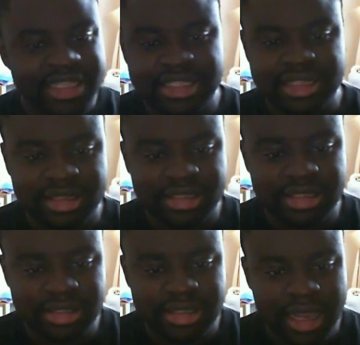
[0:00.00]
There's another
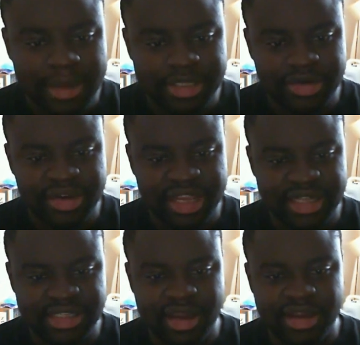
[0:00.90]
episode
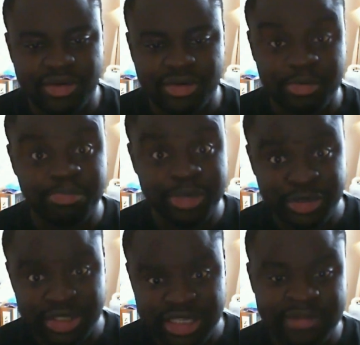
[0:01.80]
here titled
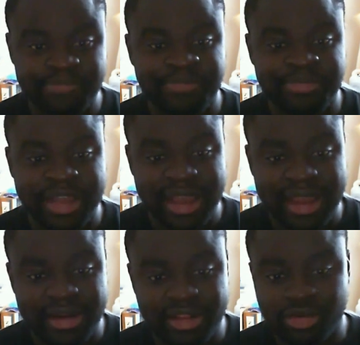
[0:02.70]
Booster,
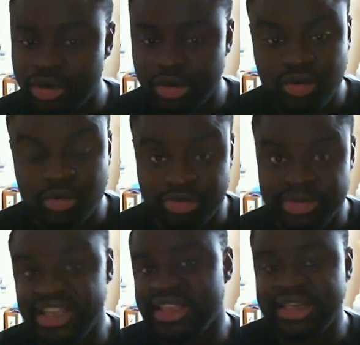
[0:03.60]
another one called
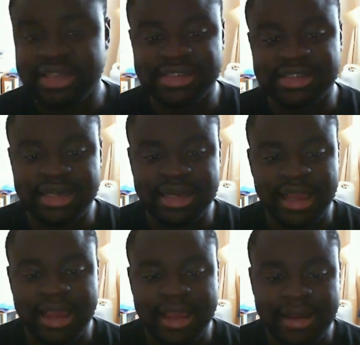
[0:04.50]
Prometheus,
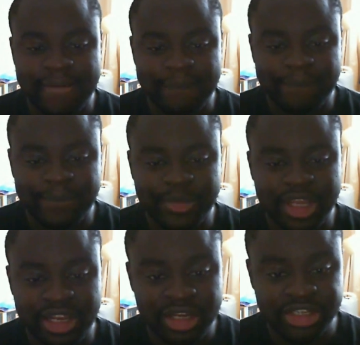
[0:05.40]

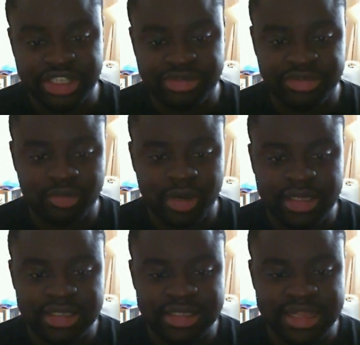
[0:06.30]
Inertia as
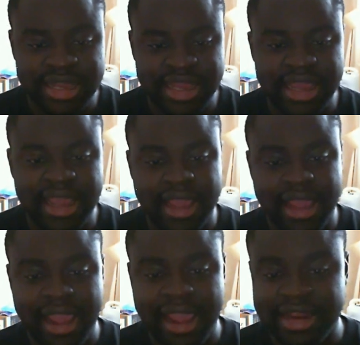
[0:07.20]
well is in there,
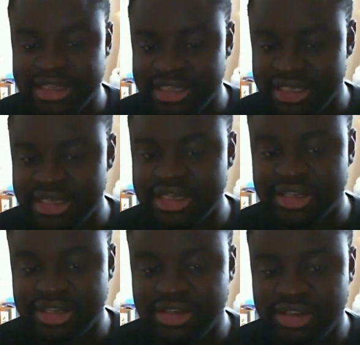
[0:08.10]
and there's a
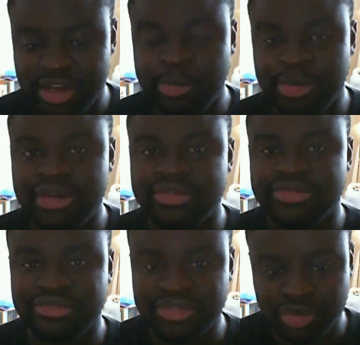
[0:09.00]
couple
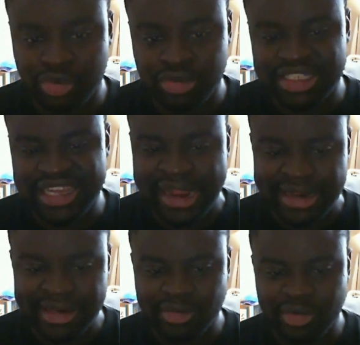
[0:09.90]
of towards the
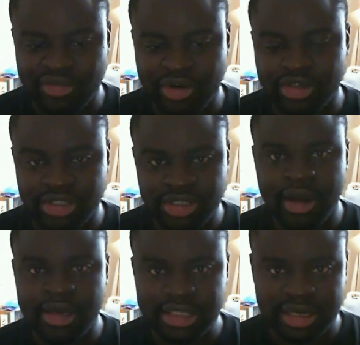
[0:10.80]
end. We've got
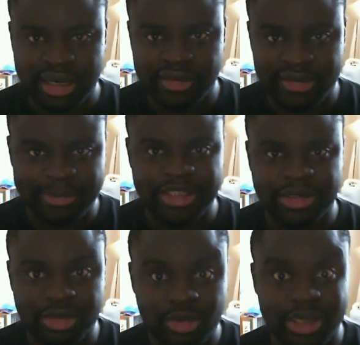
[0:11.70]
Darkseid for
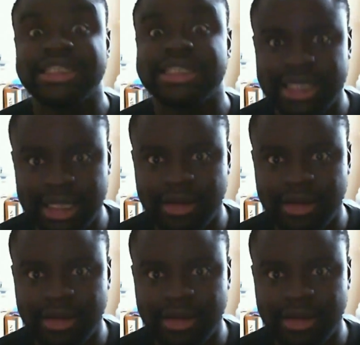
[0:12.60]
episode 20.